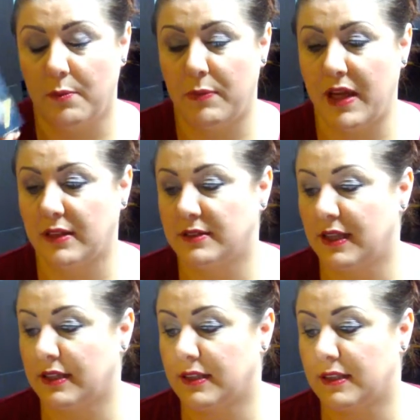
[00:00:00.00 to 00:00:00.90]
palettes
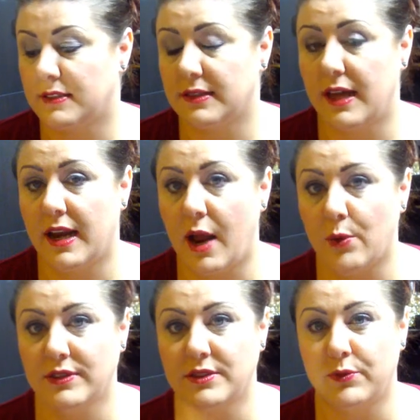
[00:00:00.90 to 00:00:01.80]
like this, and I
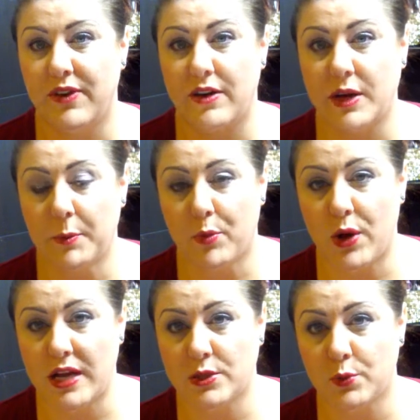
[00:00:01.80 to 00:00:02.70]
wasn't very
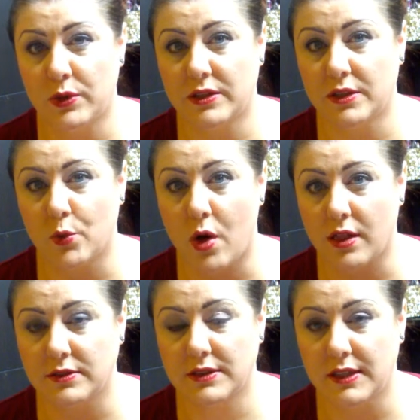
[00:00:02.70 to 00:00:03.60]
impressed with the
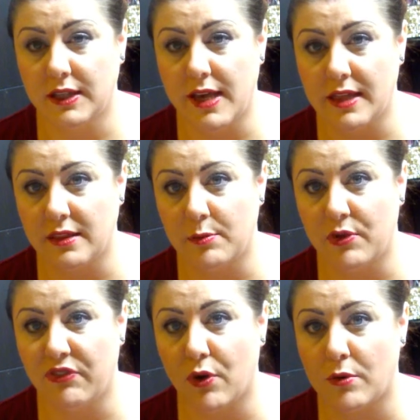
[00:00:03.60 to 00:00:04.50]
quality and the
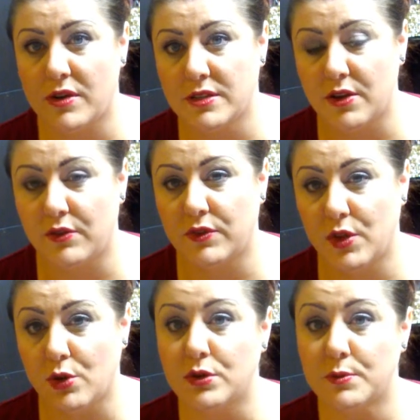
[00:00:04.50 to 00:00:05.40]
performance of
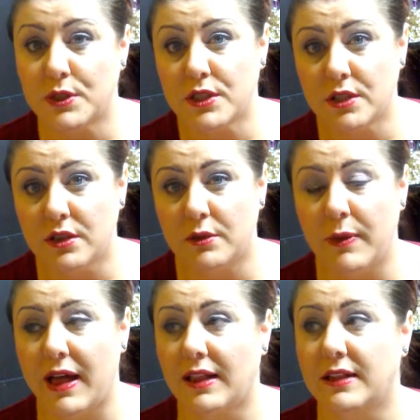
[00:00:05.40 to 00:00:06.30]
those particular
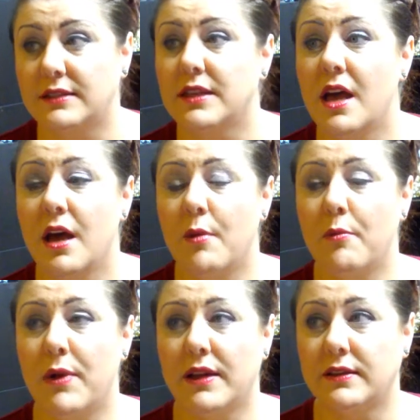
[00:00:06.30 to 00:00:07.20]
palettes.
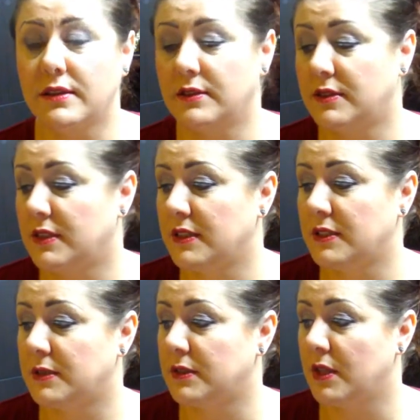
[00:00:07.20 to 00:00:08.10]
But
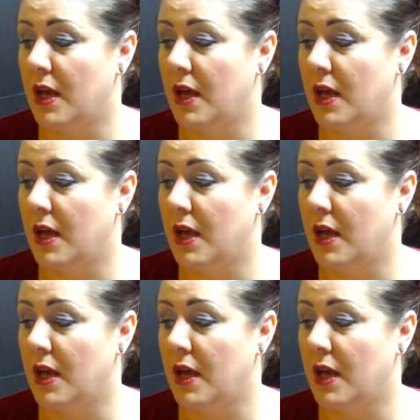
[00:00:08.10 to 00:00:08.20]
this